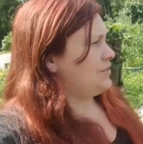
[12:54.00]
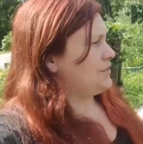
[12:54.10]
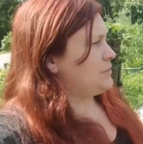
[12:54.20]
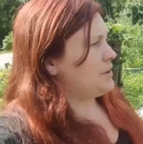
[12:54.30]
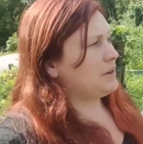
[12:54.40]
The
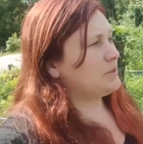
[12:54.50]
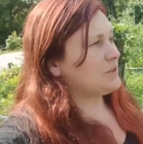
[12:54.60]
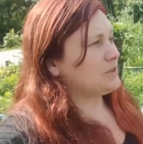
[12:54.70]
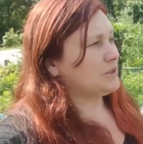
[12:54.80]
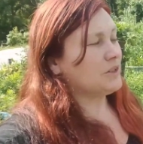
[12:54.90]
tomatoes
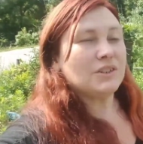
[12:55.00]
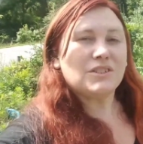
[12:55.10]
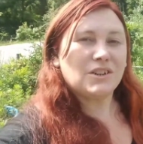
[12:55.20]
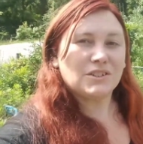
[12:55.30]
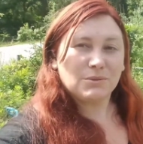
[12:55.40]
are going to
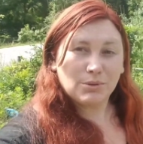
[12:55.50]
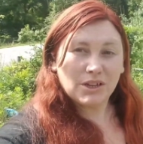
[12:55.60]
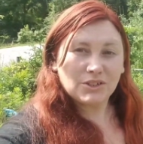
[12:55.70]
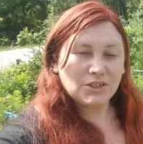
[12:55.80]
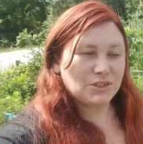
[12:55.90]
start to
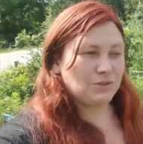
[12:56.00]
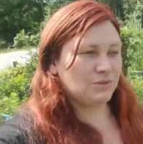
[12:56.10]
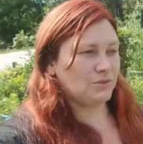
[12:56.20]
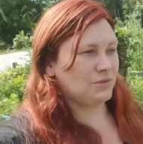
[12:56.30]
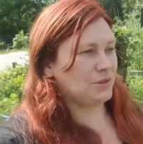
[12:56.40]
blush
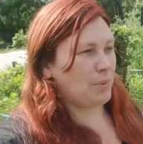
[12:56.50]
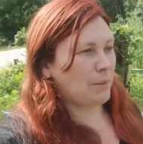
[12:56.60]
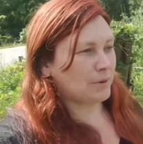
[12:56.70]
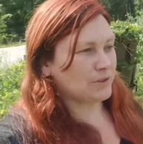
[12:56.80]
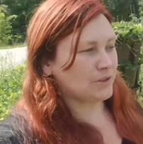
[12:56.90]
soon. The
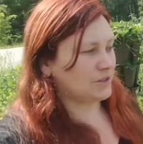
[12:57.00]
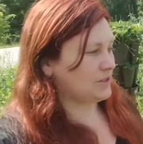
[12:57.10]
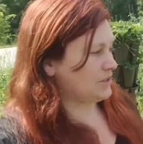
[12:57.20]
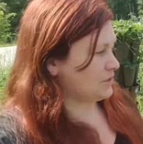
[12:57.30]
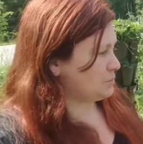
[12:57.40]
peppers are going
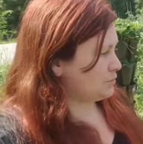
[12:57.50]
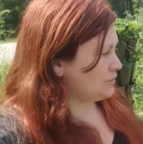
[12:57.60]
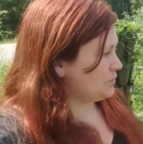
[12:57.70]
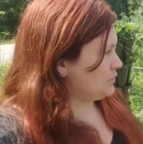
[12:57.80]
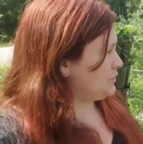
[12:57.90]
to start to
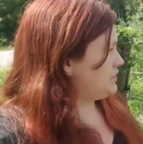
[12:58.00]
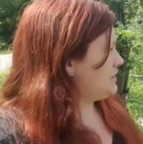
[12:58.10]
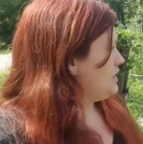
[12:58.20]
produce.